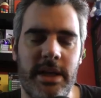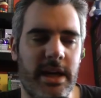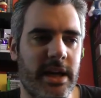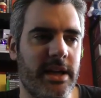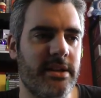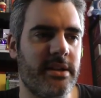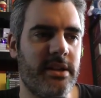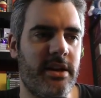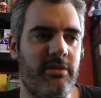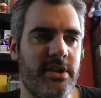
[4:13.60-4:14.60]
and
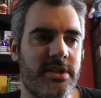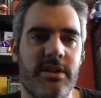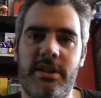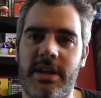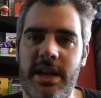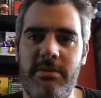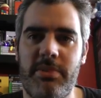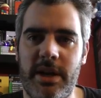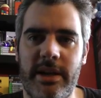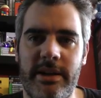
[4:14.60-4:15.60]
there is the
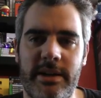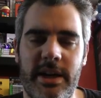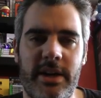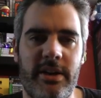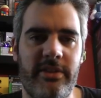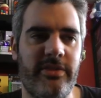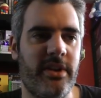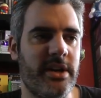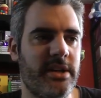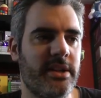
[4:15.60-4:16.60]
gameplay, and I
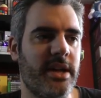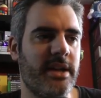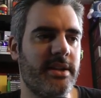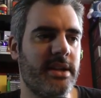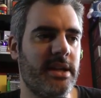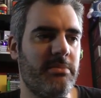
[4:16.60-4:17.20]
find that the